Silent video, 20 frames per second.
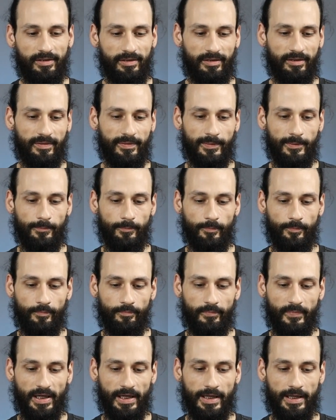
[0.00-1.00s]

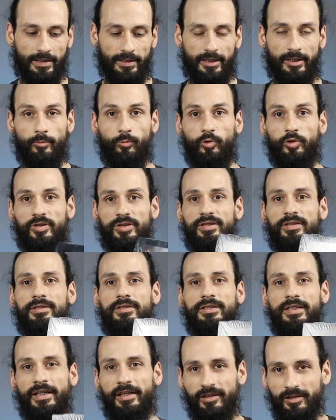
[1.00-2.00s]
And it was
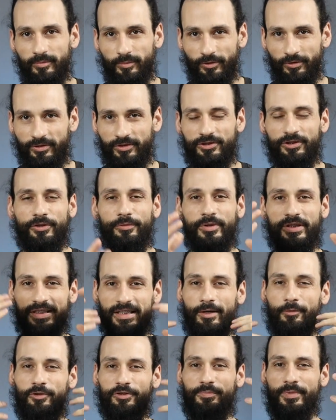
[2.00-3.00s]
terrible. And so the reason
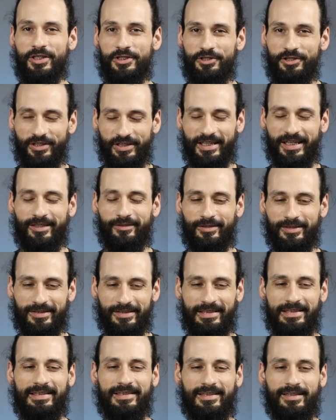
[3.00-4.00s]
I was mentioning that
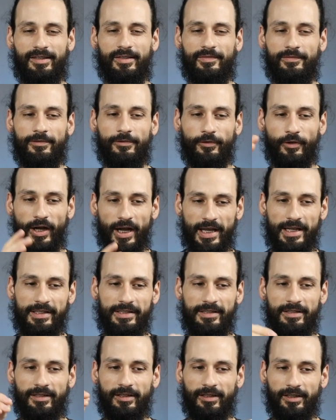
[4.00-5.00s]
is the
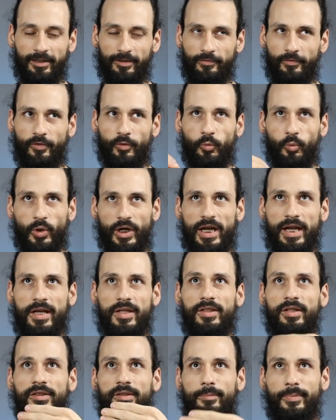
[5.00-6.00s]
variety of the
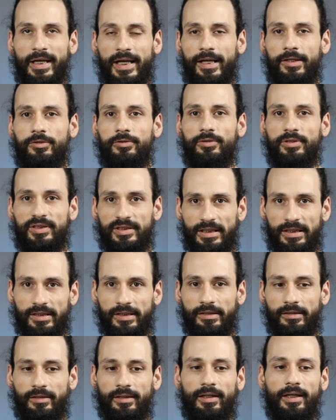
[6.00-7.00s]
way that the packs are
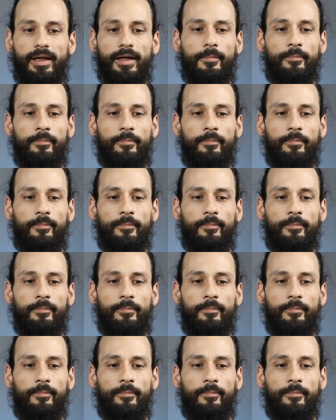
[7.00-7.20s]
designed.